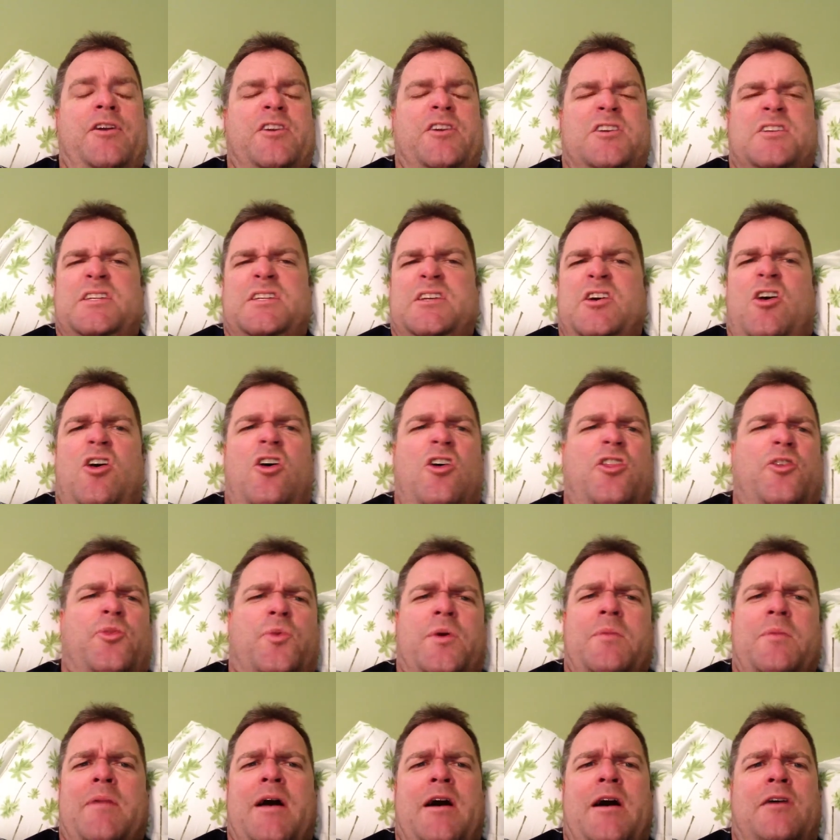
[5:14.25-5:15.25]
You can see all
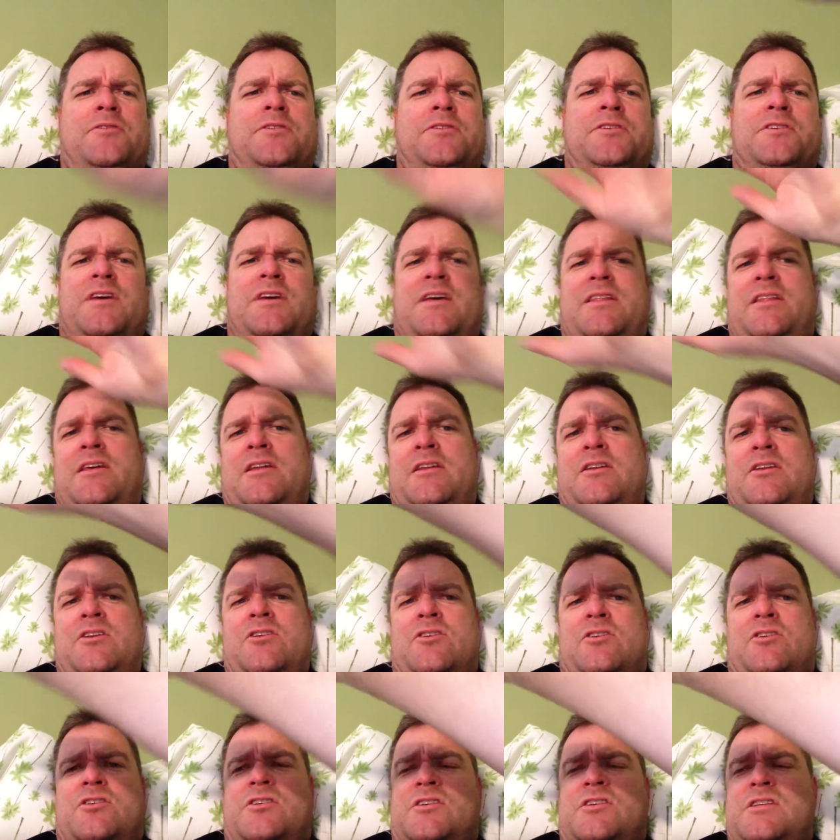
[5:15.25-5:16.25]
three mountains, and then
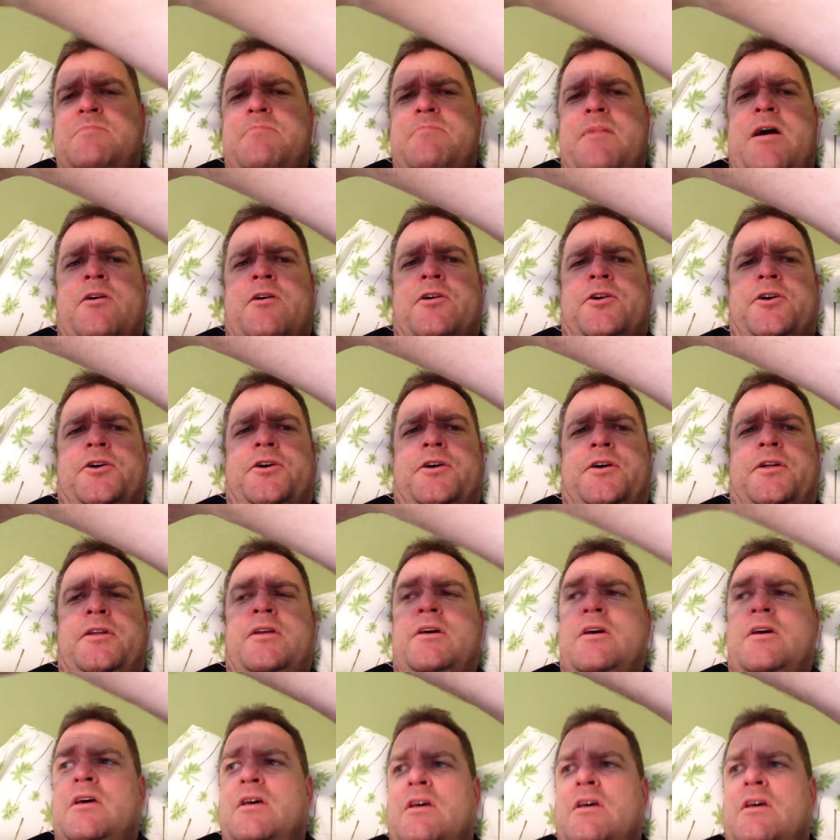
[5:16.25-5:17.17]
you can see Mount Hood.